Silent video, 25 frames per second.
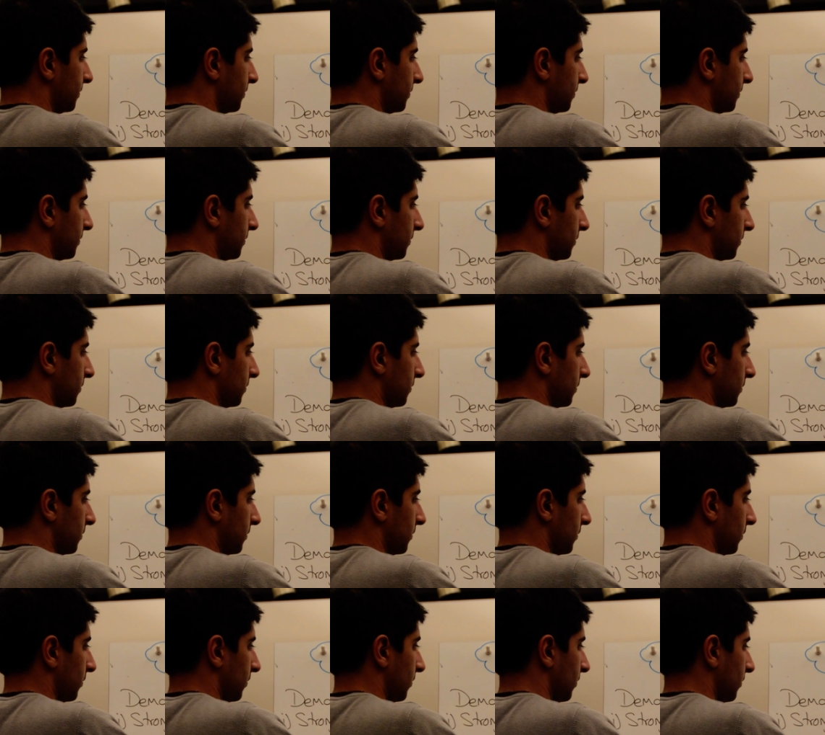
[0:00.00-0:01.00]

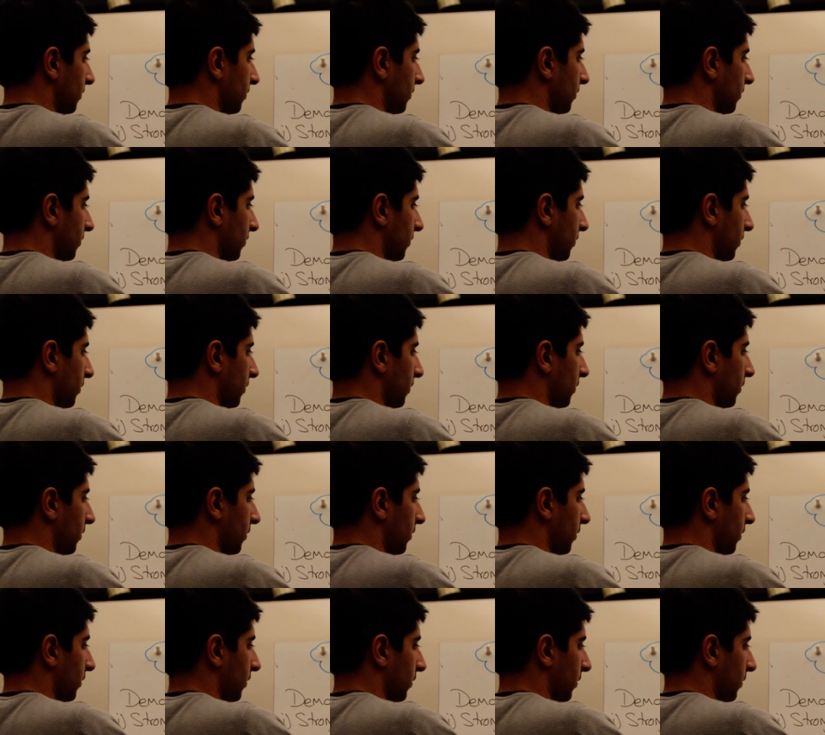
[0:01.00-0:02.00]

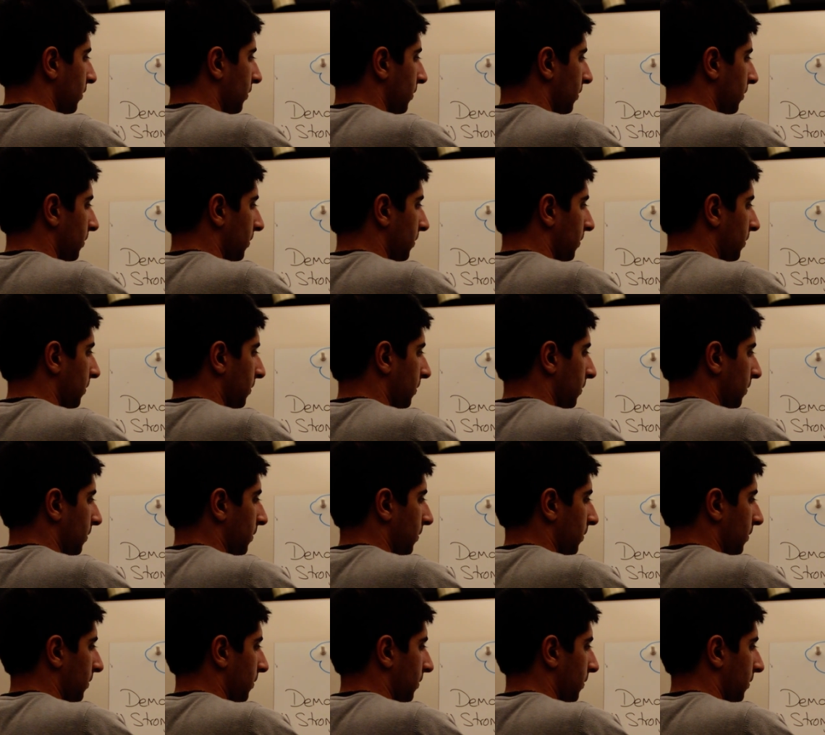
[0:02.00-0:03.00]

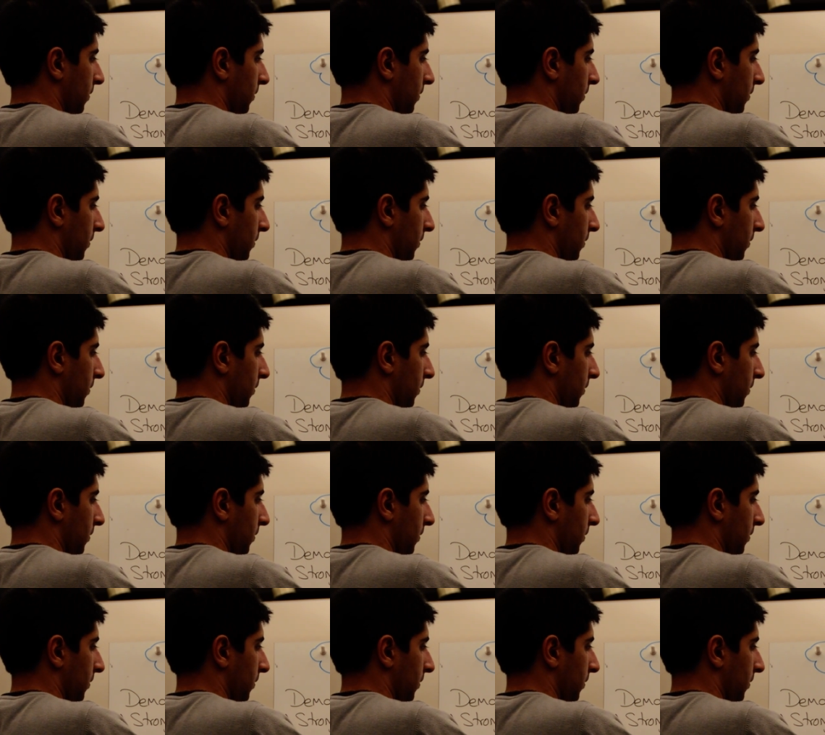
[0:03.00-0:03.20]
[no speech]